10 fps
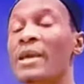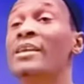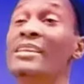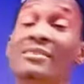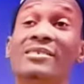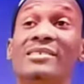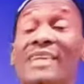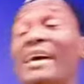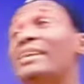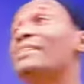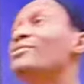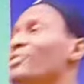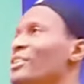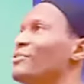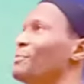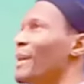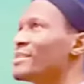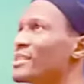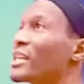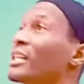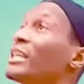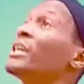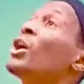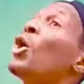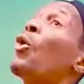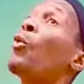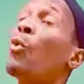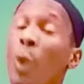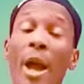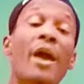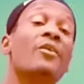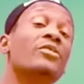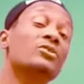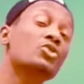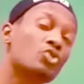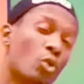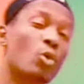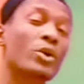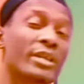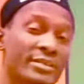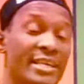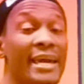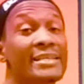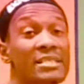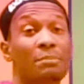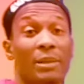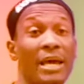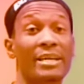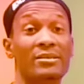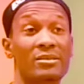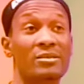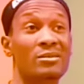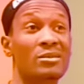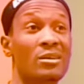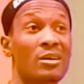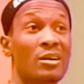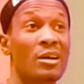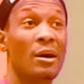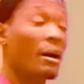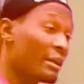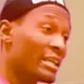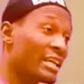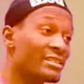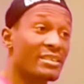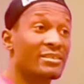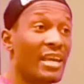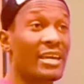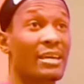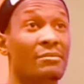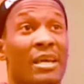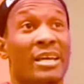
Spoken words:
Now, settings is basically where the story takes place. I mean, is it taking